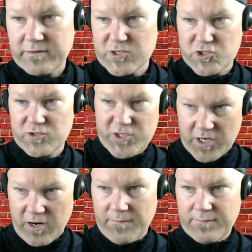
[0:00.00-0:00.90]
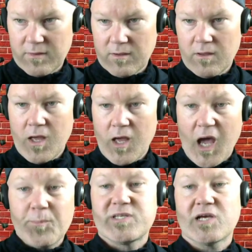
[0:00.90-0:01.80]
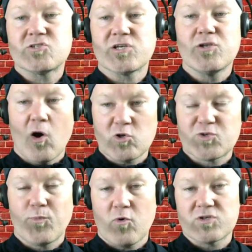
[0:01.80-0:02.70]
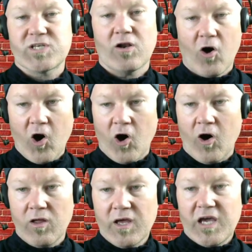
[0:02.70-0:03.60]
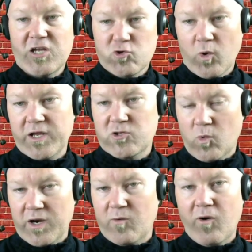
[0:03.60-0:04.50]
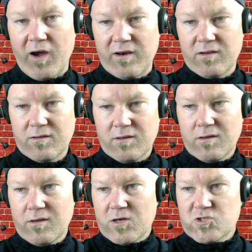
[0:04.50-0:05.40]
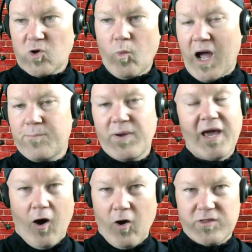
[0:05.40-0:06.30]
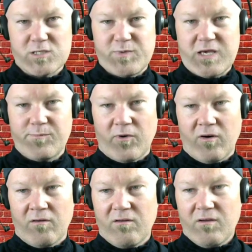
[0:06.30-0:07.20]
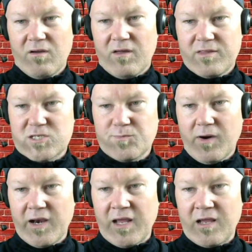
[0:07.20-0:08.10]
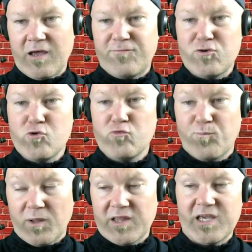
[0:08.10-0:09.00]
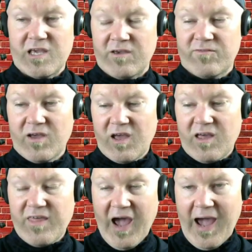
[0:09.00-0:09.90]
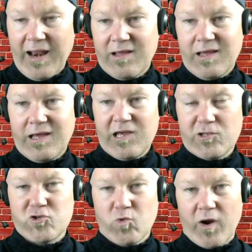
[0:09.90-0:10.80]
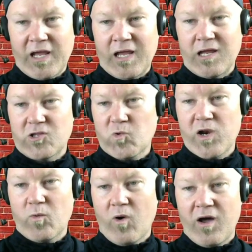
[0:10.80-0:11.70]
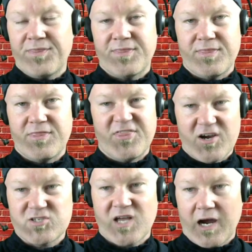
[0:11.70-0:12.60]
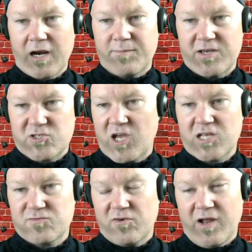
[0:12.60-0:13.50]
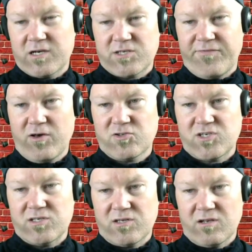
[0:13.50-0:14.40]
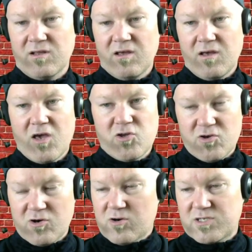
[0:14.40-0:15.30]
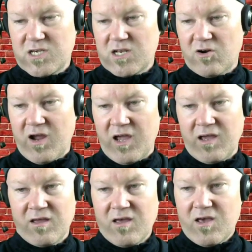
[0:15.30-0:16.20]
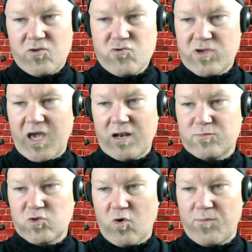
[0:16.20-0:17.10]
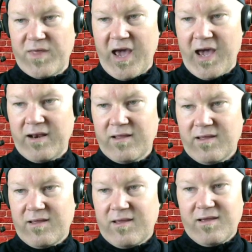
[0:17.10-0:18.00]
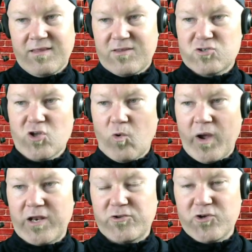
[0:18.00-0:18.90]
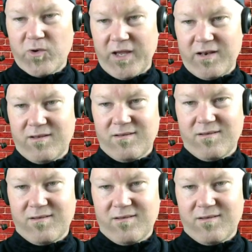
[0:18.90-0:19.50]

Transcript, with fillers: this year, and potentially no sports at all in 2021. So why pay all these people this money if you believe that in 2021 there's not going to be a chance for an XFL season? You're teetering. You can't absorb that. There's no way to do it.